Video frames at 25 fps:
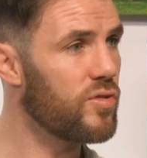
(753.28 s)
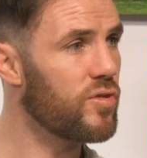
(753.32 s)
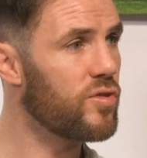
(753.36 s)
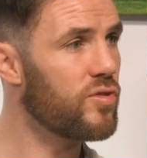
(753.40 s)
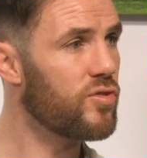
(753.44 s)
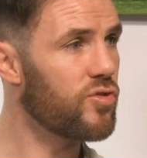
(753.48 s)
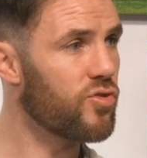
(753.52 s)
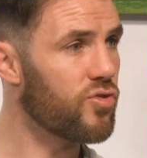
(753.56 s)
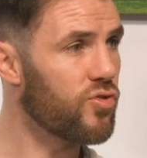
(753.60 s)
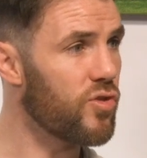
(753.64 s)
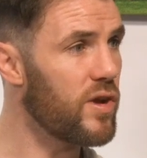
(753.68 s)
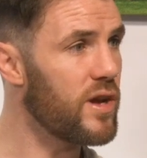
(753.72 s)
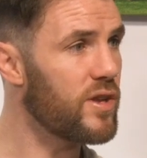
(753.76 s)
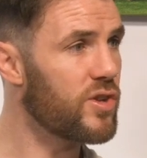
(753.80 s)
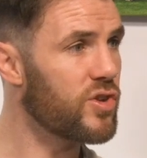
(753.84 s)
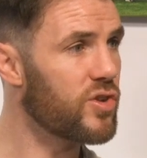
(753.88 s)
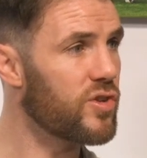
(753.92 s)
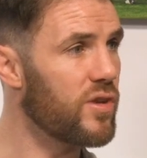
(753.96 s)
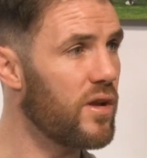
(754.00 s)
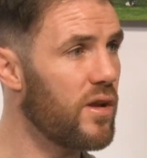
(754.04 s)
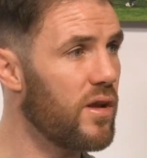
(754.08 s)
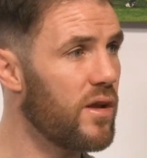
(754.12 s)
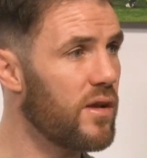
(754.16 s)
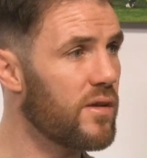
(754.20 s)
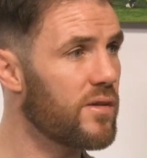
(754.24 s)

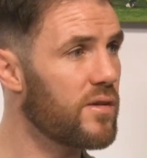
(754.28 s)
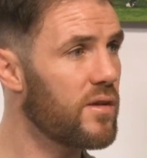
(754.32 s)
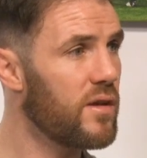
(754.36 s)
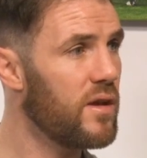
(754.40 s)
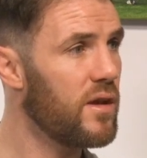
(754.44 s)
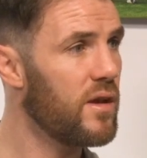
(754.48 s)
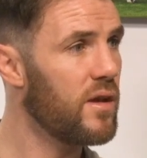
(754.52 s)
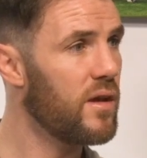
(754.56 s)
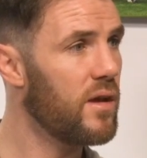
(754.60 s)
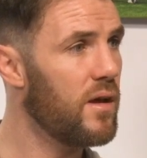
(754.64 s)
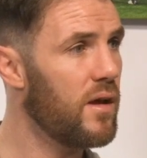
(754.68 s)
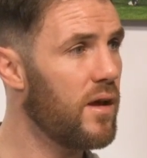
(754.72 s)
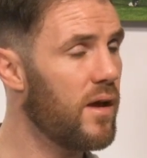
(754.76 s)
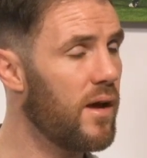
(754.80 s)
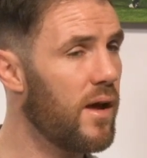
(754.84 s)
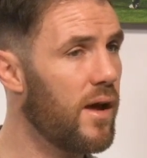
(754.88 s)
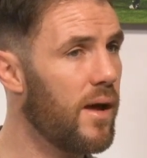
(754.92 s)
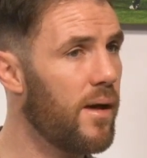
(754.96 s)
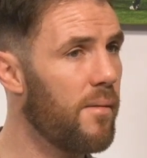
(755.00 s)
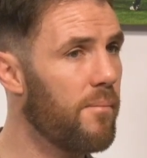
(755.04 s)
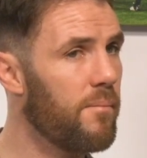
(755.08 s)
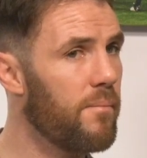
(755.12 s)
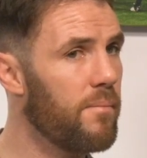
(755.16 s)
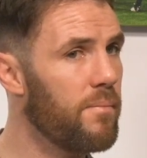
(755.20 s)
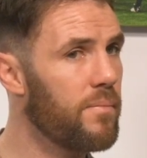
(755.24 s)
stretched a lot.
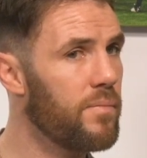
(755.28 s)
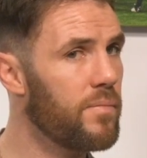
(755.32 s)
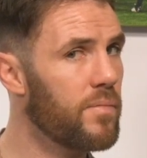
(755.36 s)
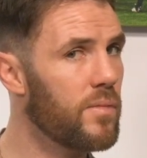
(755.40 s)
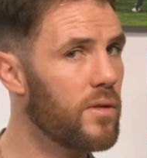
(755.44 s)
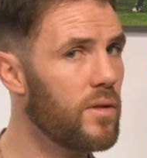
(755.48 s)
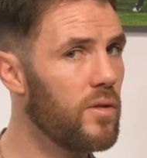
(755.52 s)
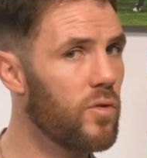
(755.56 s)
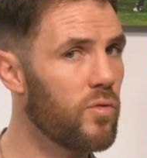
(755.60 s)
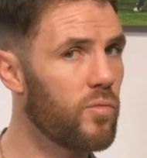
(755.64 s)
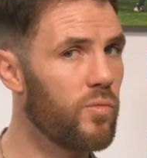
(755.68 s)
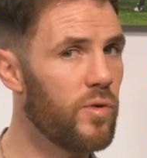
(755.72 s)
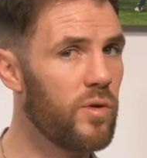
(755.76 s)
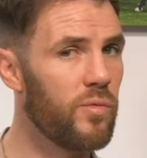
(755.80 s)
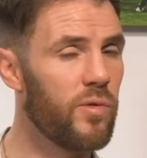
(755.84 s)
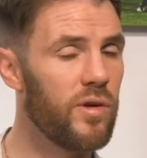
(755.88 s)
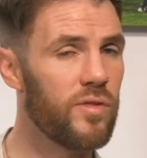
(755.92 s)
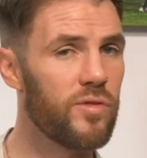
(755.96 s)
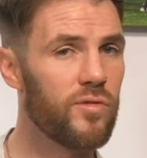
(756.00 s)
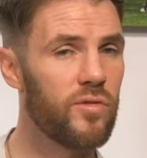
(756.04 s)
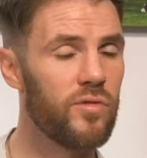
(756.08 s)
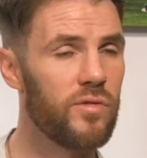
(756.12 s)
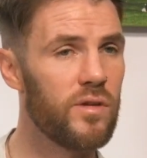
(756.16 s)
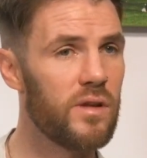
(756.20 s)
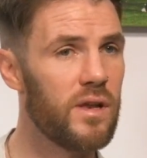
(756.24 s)
Um, look, we
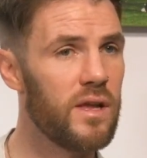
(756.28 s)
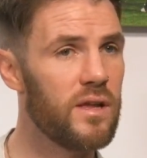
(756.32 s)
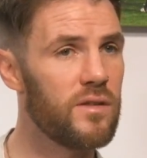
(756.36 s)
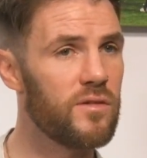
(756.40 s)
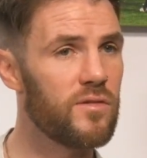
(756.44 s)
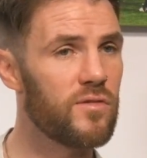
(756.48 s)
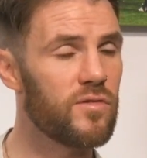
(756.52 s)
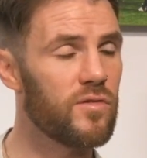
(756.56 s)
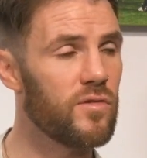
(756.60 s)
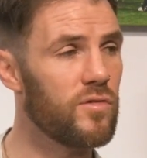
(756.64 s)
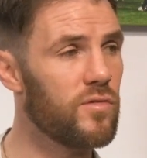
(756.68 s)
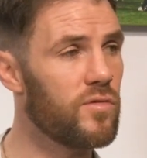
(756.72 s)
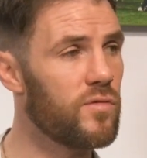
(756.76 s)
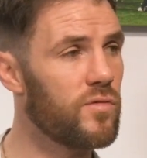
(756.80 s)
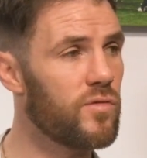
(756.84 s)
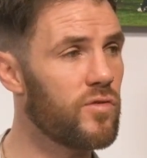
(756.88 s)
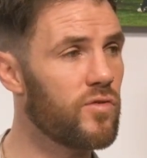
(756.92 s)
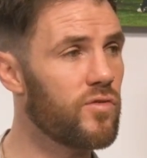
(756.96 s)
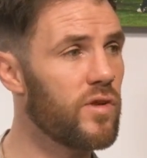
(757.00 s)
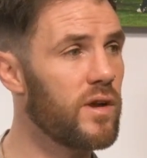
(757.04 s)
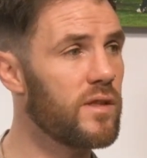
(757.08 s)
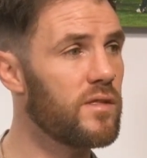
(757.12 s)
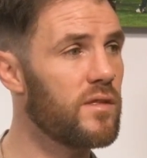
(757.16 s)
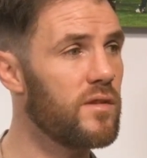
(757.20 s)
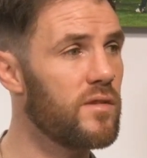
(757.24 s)
went through the Leinster
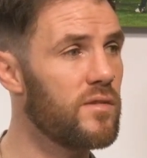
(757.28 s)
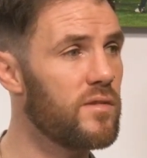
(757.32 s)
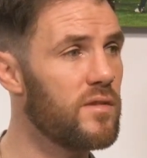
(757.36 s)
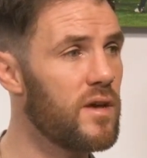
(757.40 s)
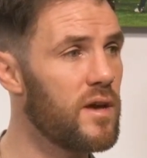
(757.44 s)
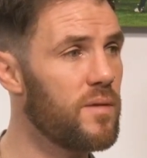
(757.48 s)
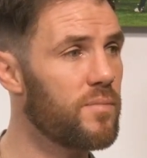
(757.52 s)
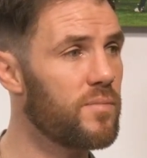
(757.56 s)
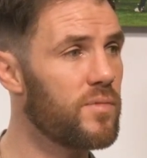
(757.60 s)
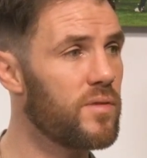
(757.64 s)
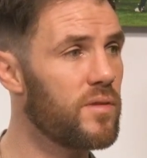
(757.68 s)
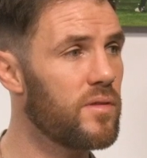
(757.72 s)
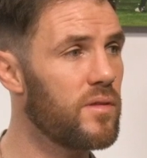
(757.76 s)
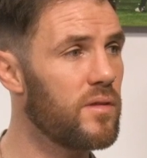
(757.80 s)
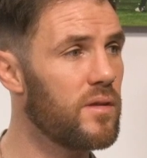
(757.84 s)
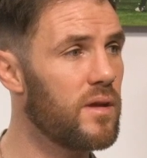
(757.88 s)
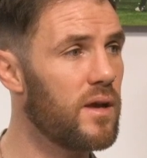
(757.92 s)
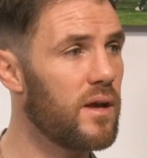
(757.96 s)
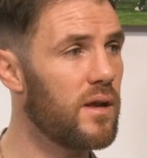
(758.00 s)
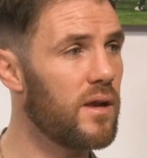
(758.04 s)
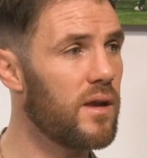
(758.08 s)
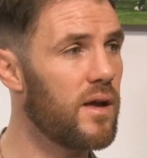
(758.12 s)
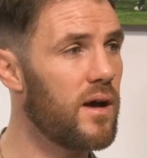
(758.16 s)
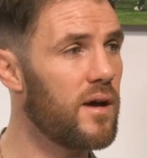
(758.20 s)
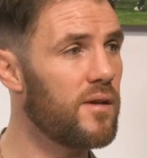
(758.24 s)
strength and depth
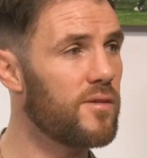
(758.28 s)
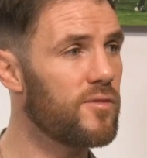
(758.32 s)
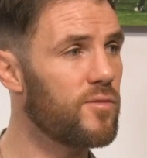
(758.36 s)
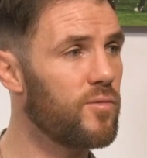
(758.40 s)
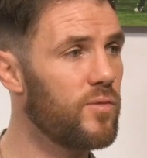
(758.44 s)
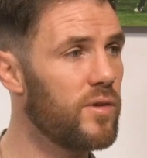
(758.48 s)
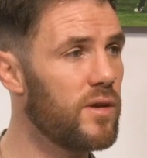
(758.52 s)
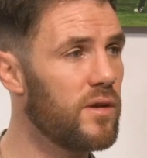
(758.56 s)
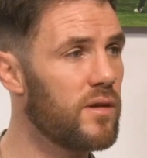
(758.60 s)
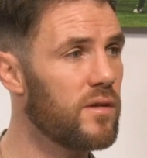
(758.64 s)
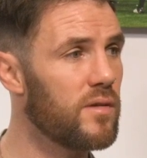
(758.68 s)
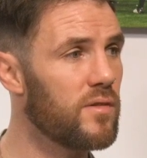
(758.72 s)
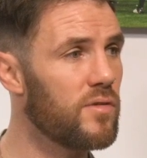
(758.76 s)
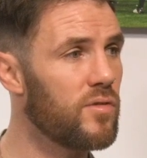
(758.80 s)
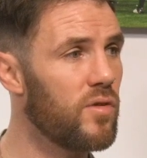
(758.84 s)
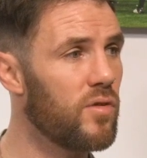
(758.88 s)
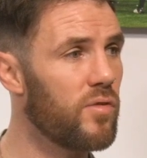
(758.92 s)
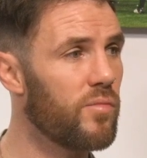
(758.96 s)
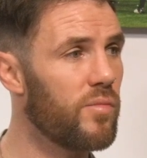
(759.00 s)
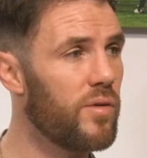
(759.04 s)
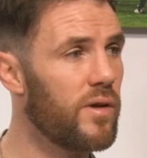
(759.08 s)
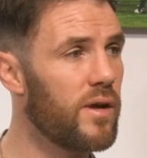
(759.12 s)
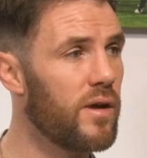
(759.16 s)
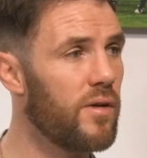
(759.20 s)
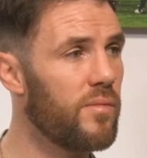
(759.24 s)
uh, last week and
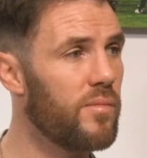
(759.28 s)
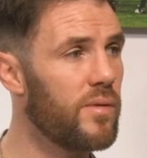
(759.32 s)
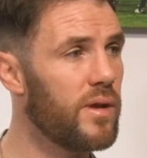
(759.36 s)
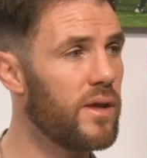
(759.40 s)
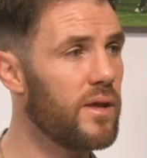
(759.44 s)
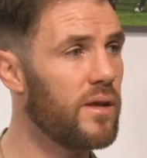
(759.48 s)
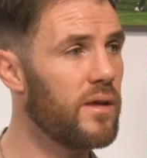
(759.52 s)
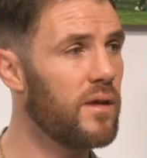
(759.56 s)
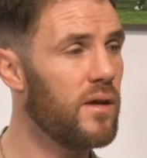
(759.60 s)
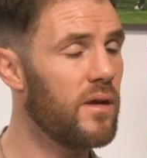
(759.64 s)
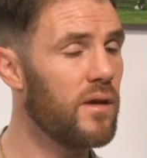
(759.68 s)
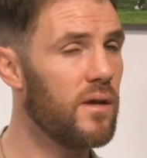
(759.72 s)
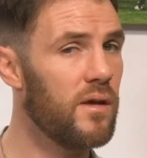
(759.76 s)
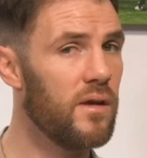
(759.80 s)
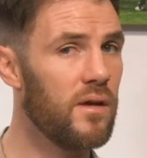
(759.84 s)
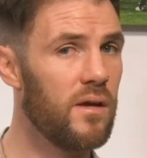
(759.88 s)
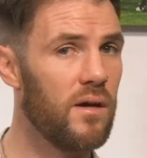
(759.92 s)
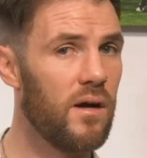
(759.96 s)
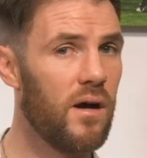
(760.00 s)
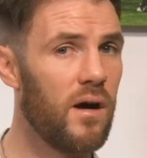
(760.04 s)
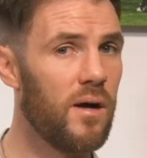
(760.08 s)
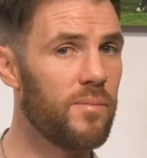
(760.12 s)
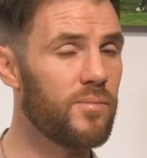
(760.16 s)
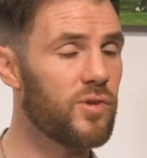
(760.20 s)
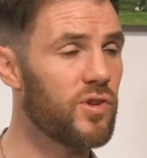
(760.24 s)
talked about how many
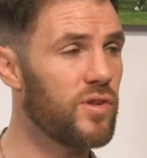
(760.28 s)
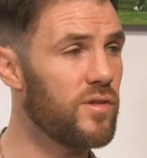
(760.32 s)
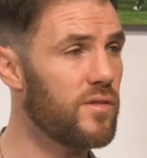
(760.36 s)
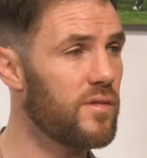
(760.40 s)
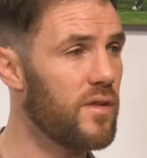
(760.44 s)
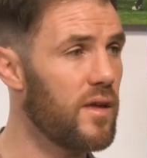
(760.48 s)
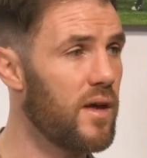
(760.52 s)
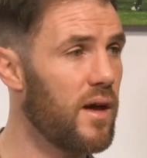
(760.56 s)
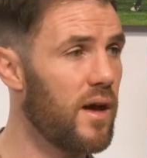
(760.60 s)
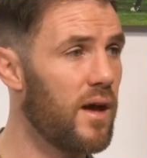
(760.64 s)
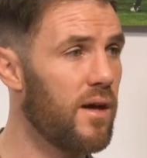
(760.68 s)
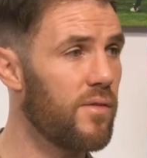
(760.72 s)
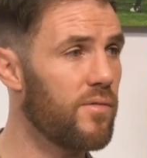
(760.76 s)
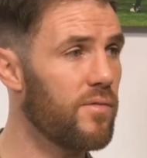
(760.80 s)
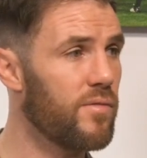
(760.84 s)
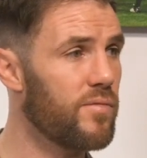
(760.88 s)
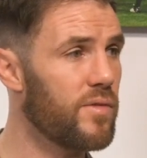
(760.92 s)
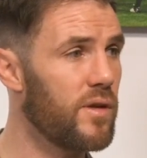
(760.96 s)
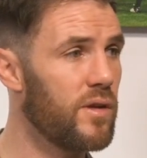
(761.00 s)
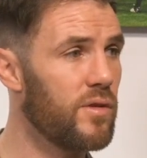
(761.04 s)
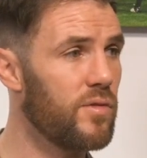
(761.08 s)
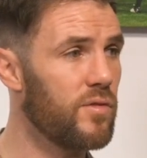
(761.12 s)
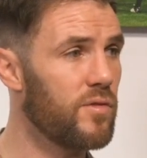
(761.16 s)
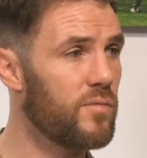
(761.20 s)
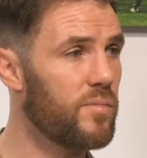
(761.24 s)
options they have if
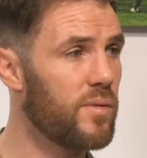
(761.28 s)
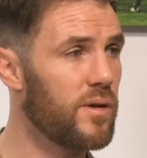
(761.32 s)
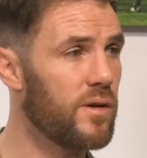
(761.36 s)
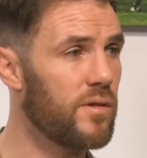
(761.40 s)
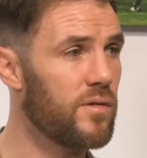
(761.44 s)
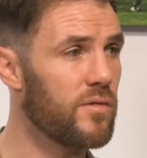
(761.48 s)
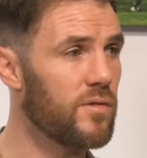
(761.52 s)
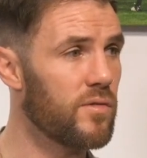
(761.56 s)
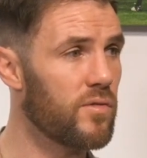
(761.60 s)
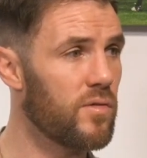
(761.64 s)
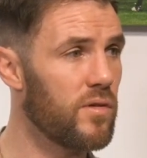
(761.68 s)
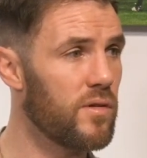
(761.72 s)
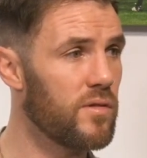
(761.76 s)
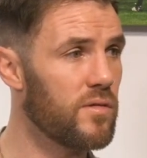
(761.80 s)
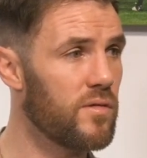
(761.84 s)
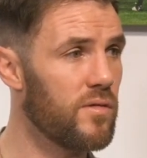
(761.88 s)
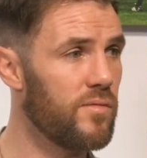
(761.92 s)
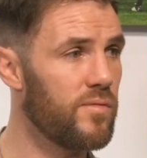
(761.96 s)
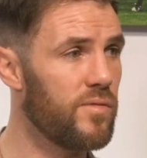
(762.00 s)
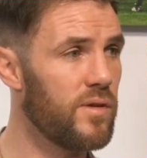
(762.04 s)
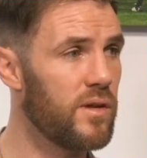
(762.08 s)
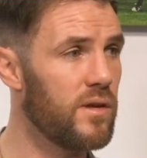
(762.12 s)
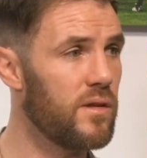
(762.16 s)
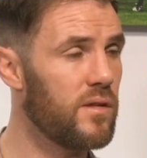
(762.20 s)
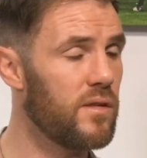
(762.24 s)
they lose players across the
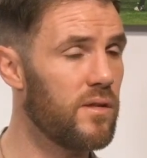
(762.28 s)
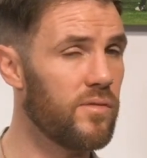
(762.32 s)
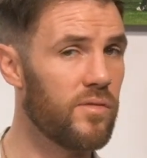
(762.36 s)
field.